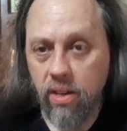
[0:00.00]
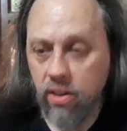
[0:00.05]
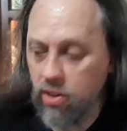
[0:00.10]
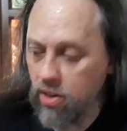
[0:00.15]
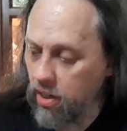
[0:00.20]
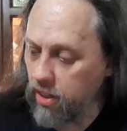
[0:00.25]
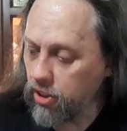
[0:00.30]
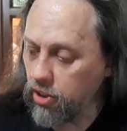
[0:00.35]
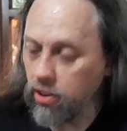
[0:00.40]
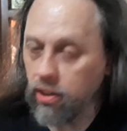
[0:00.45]

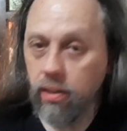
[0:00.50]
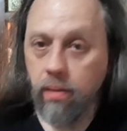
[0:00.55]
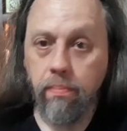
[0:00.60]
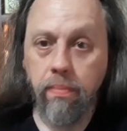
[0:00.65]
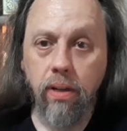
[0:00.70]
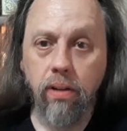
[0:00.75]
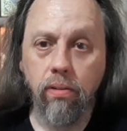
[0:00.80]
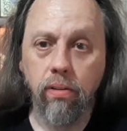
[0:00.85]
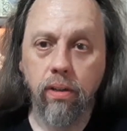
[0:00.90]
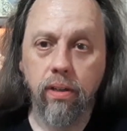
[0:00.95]
touching the
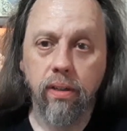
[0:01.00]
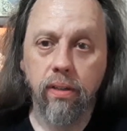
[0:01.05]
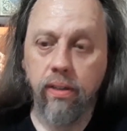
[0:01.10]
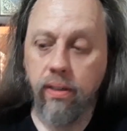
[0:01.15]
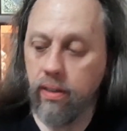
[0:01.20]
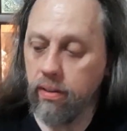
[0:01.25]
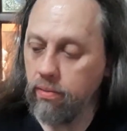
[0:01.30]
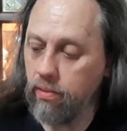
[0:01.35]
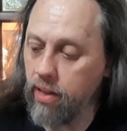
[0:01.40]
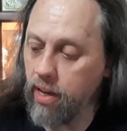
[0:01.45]
milk
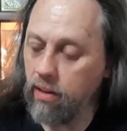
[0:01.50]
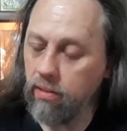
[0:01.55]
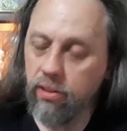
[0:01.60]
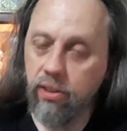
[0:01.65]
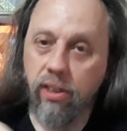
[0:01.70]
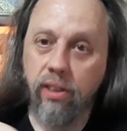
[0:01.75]
and without